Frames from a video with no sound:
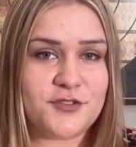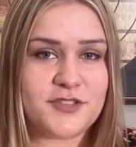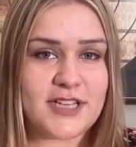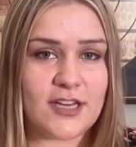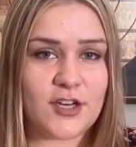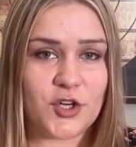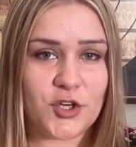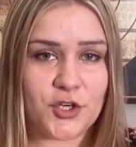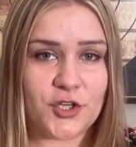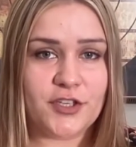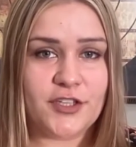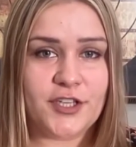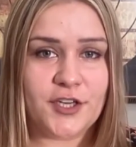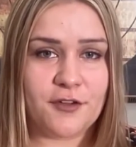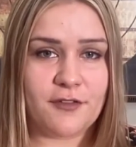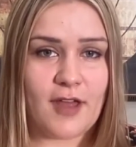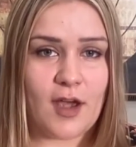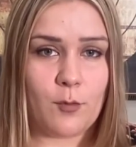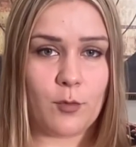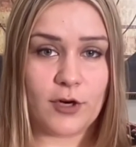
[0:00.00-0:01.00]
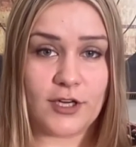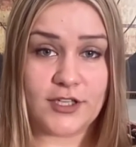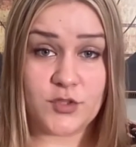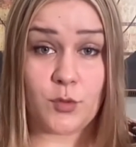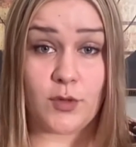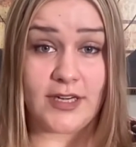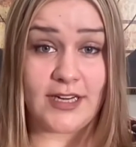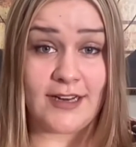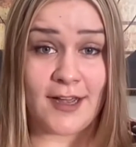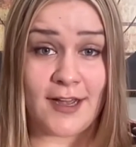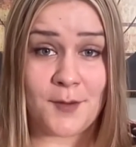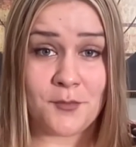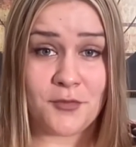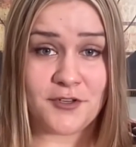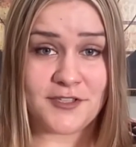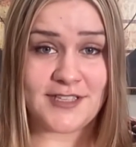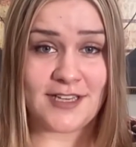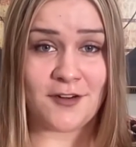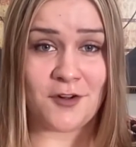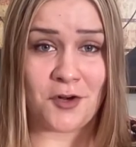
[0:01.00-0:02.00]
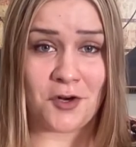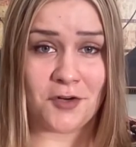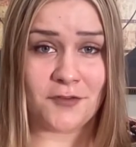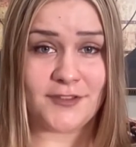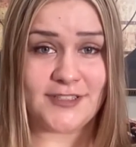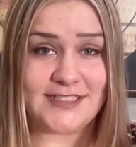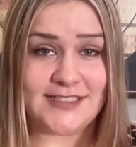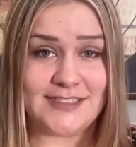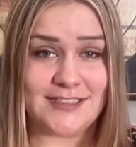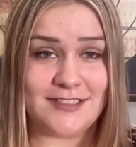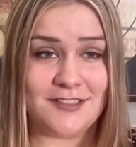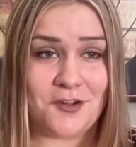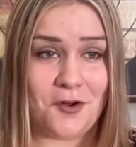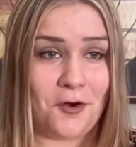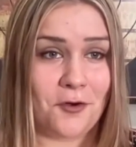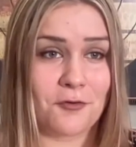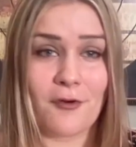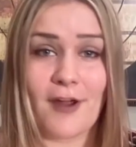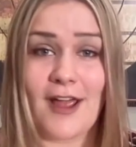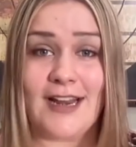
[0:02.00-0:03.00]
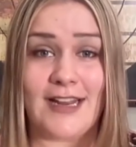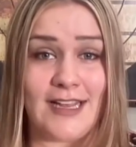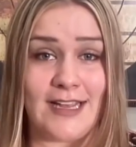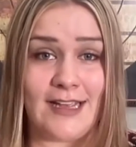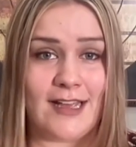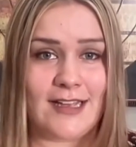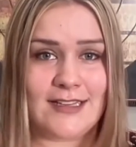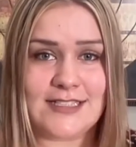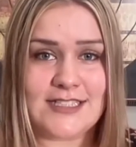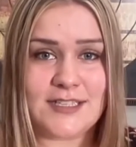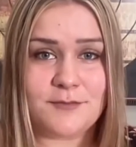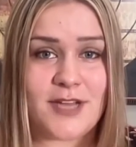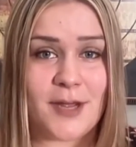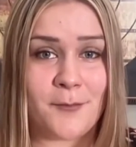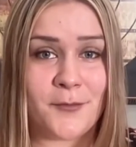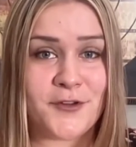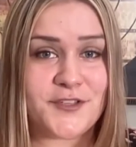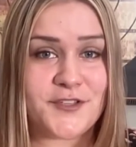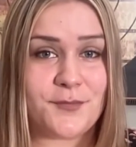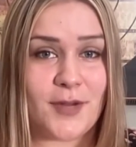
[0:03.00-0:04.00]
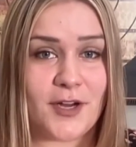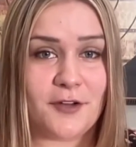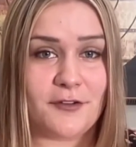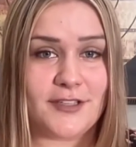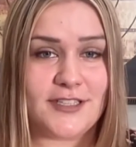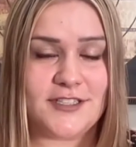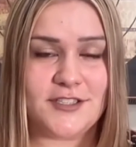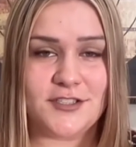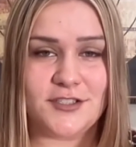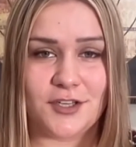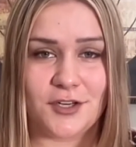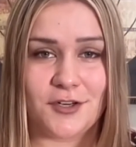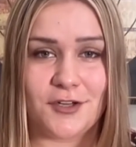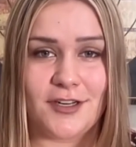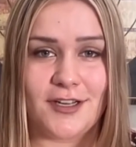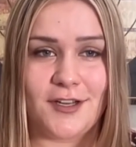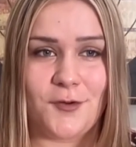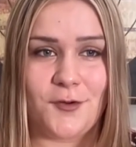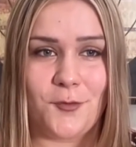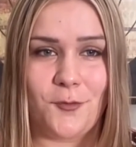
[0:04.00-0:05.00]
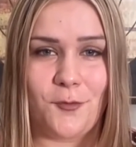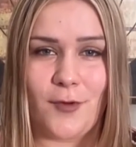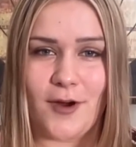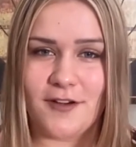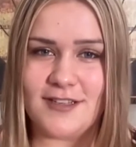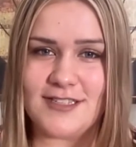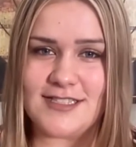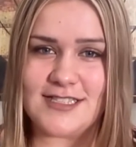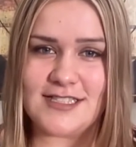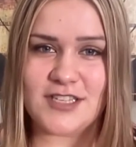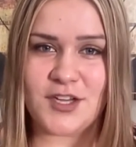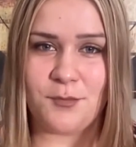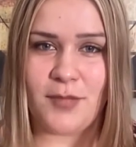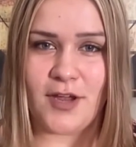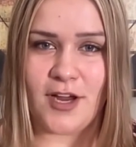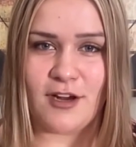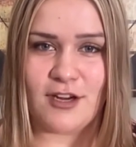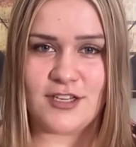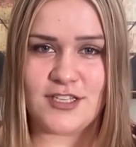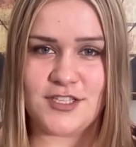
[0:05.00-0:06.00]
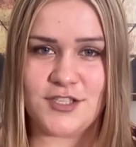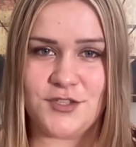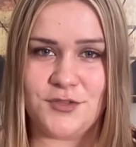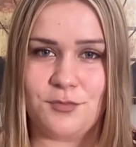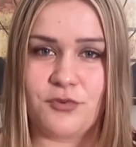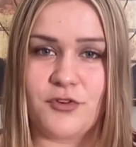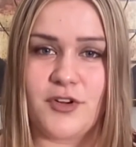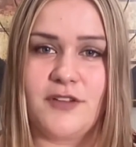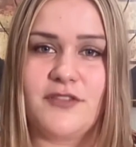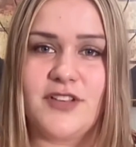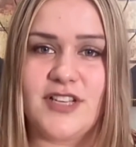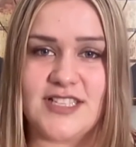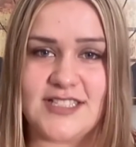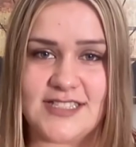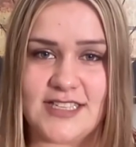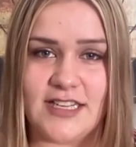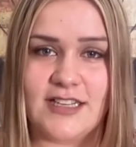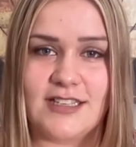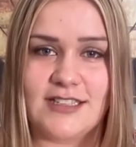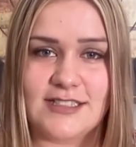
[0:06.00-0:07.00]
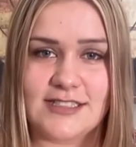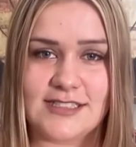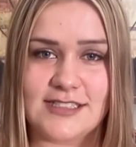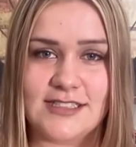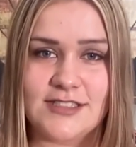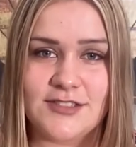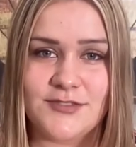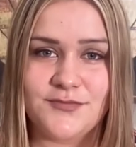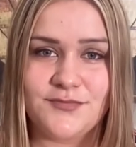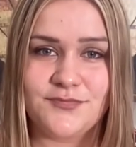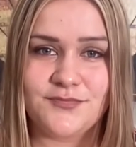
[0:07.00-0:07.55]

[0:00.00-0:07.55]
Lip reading: you said earlier that we're at 29% harvested already. September's barely started. Where does this compare to previous years?